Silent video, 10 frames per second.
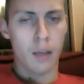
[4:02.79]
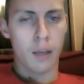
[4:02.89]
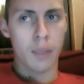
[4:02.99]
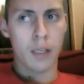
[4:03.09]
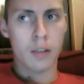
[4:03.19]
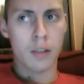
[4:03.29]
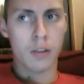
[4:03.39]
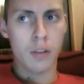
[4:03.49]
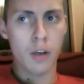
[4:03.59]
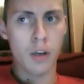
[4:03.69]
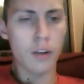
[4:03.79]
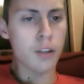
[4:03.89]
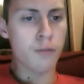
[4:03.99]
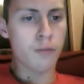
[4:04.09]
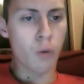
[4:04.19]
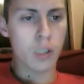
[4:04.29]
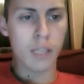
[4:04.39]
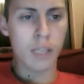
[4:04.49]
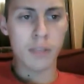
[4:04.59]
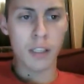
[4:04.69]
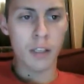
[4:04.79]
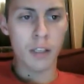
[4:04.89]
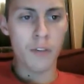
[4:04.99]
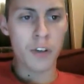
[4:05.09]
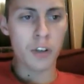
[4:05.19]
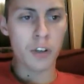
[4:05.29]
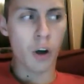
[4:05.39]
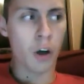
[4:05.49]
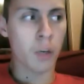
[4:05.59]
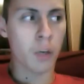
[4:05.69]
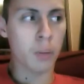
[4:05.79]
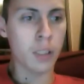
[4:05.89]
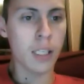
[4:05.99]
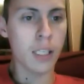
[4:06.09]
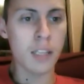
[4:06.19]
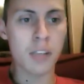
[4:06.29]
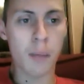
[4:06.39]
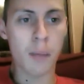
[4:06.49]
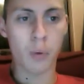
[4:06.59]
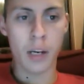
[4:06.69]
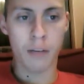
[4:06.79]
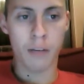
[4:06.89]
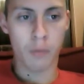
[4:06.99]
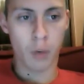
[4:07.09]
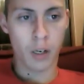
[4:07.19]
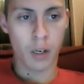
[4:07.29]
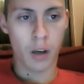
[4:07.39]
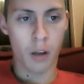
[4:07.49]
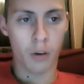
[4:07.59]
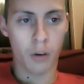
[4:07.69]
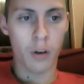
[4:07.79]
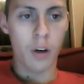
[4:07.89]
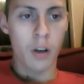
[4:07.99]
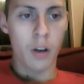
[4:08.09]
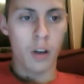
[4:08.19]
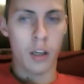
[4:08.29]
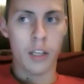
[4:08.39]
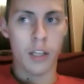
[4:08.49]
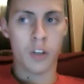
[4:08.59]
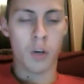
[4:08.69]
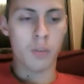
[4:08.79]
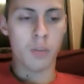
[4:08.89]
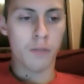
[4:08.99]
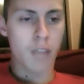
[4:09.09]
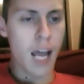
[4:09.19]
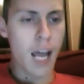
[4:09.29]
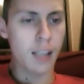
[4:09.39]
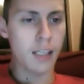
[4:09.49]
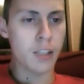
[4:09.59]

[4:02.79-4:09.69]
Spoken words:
because none of these 4 teams in the division are completely separated from one another in terms of talent,